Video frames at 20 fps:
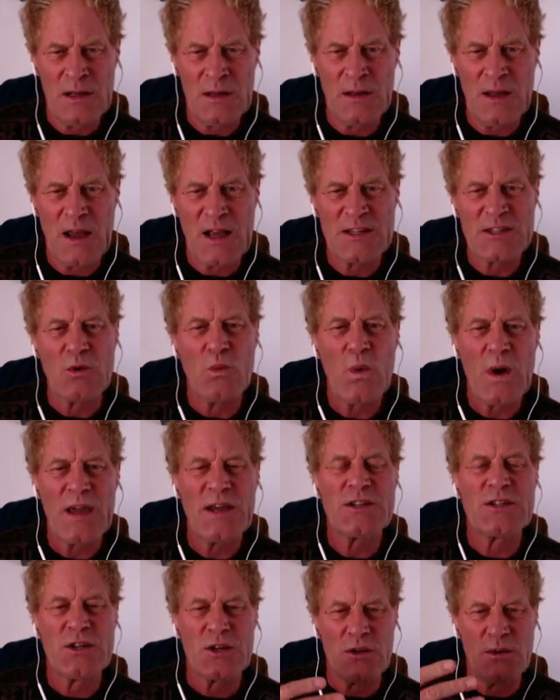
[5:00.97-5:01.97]
as a
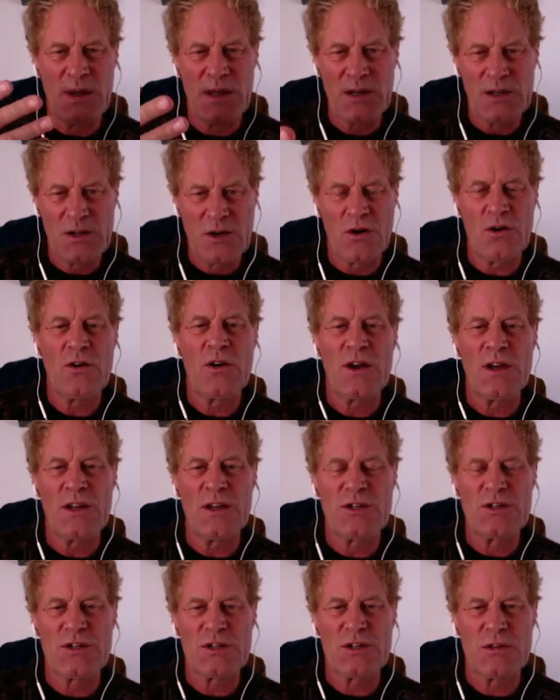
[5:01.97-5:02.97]
way to
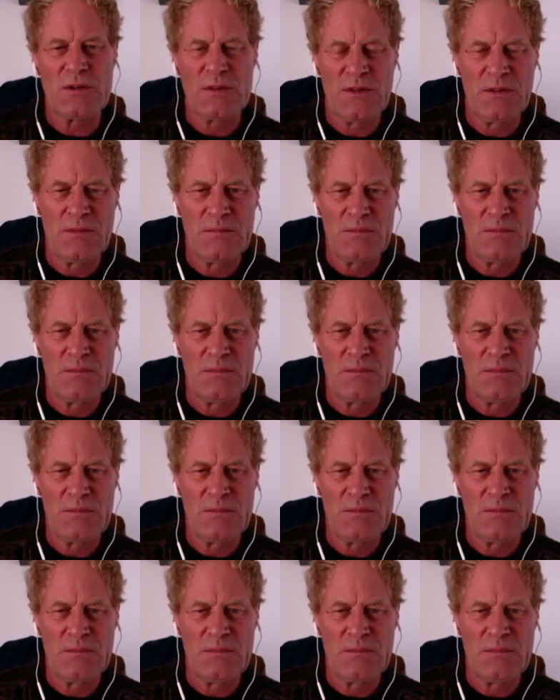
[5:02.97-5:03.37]
encourage